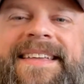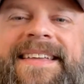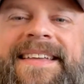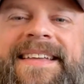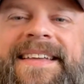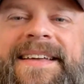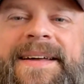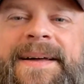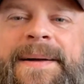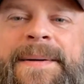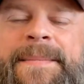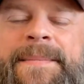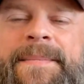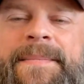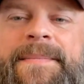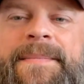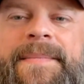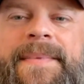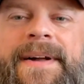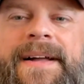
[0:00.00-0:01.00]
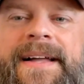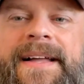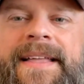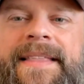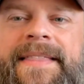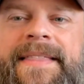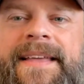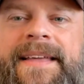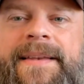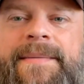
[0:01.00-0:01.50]

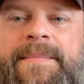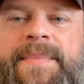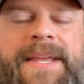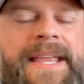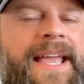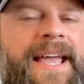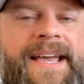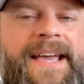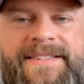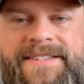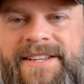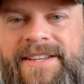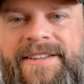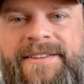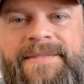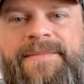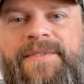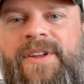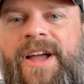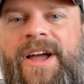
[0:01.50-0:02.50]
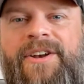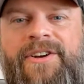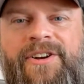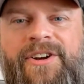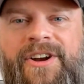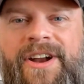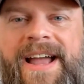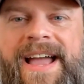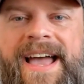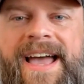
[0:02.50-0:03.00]
And then, but yeah, as a
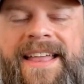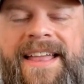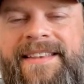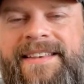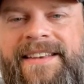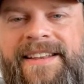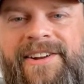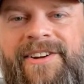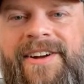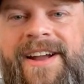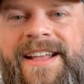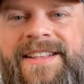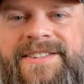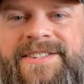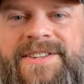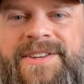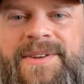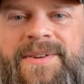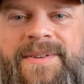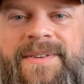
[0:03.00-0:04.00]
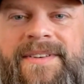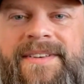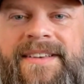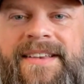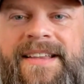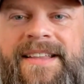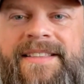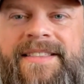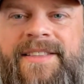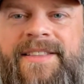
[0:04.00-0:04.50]
undergrad and a grad student,
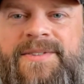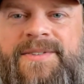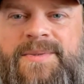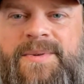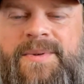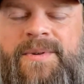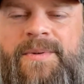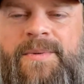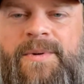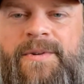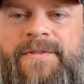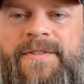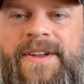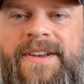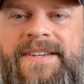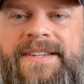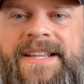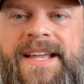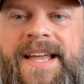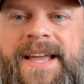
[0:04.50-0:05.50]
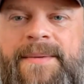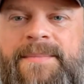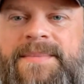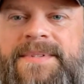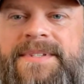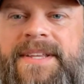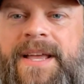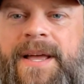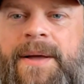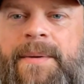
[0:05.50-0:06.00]
those were fun
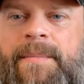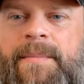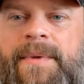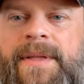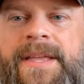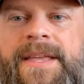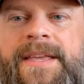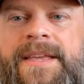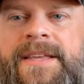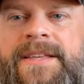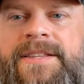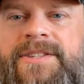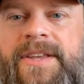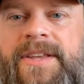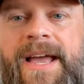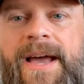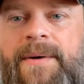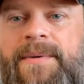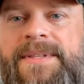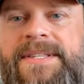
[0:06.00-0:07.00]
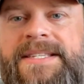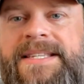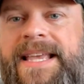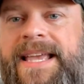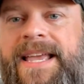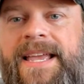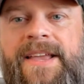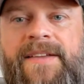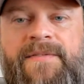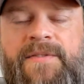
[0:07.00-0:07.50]
times. So yeah, I would
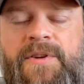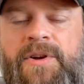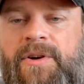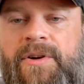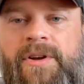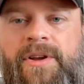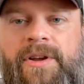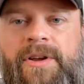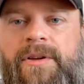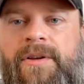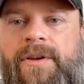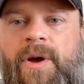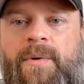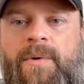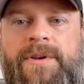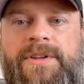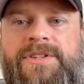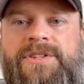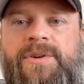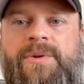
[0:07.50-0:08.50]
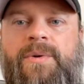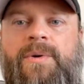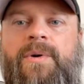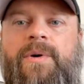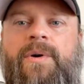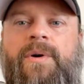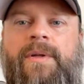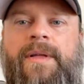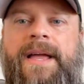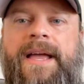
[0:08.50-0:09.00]
say if you're going to
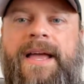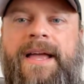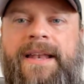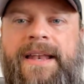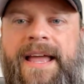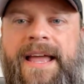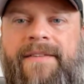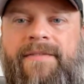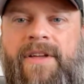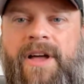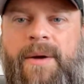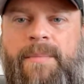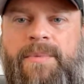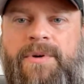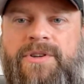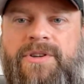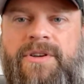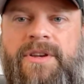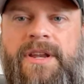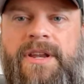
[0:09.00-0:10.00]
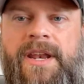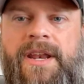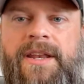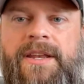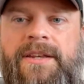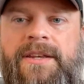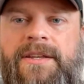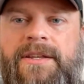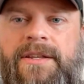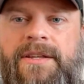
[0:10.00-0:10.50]
school and have the
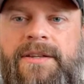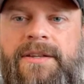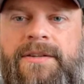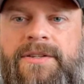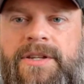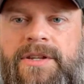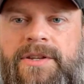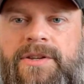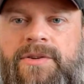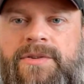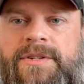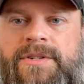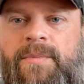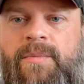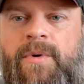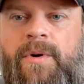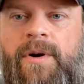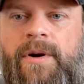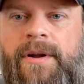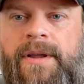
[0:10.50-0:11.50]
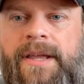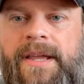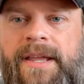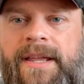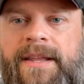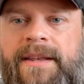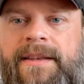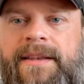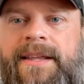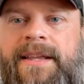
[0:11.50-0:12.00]
opportunity to do some work
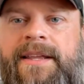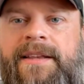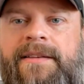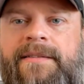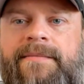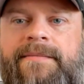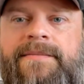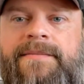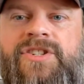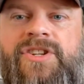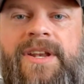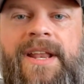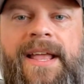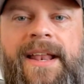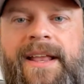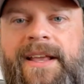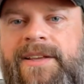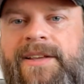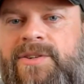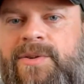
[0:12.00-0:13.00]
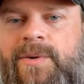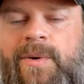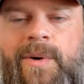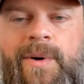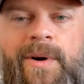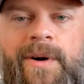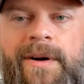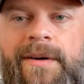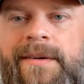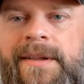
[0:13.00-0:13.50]
in genetics
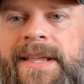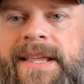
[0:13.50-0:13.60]
or